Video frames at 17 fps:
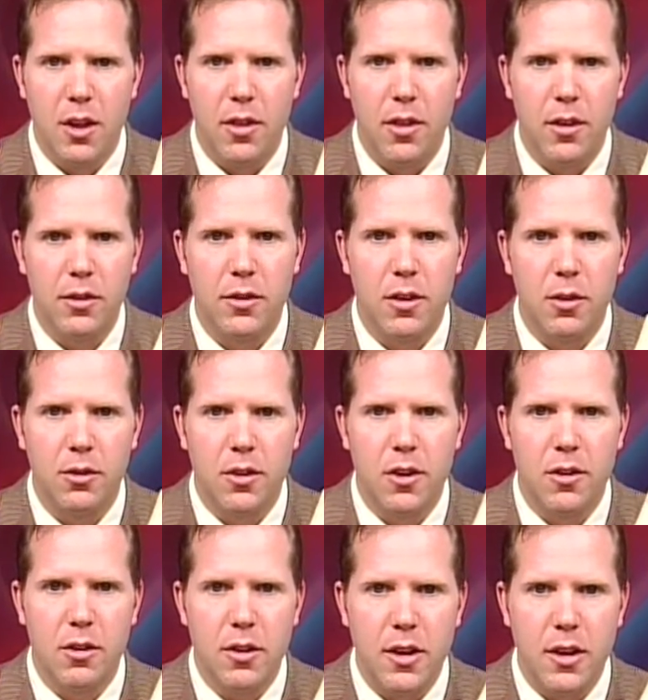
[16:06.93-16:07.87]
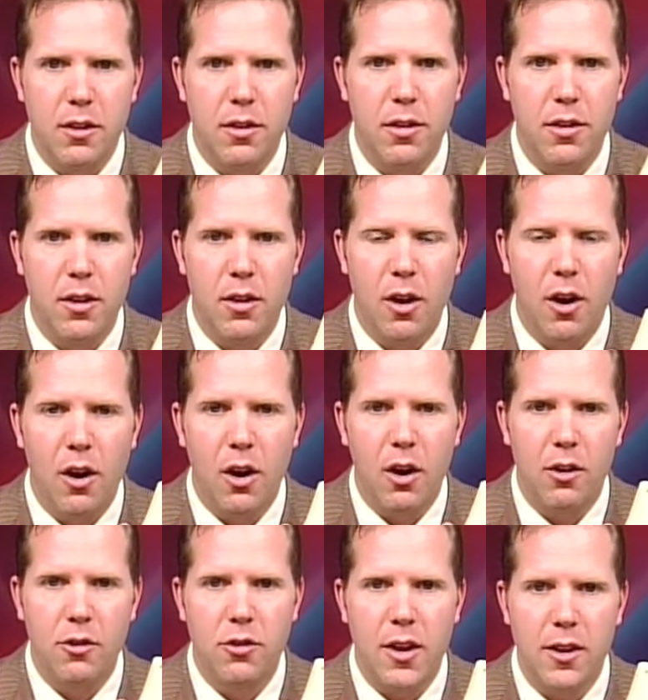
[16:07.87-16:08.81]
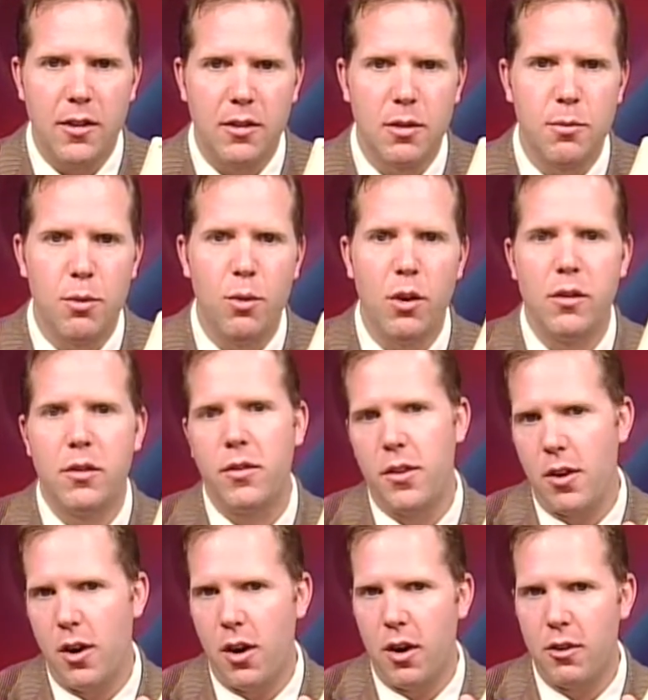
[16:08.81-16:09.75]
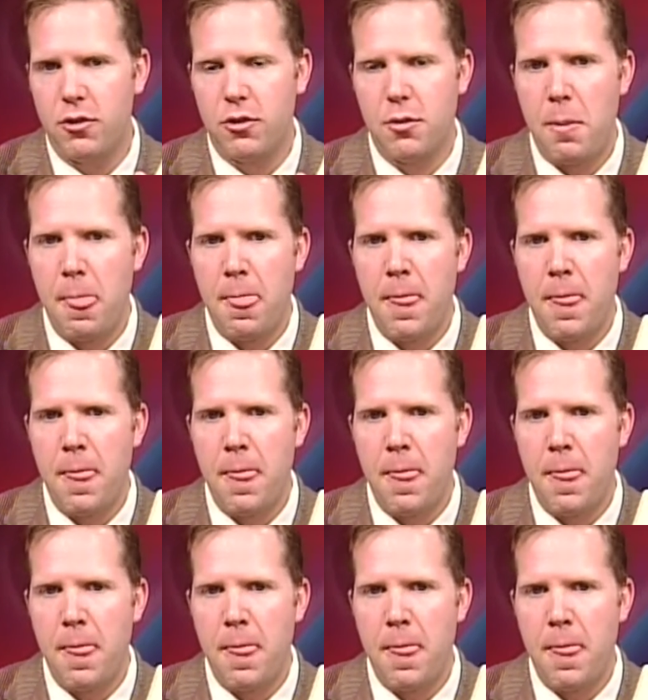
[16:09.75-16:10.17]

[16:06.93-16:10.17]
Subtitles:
This goes underneath the arch and supports the arch.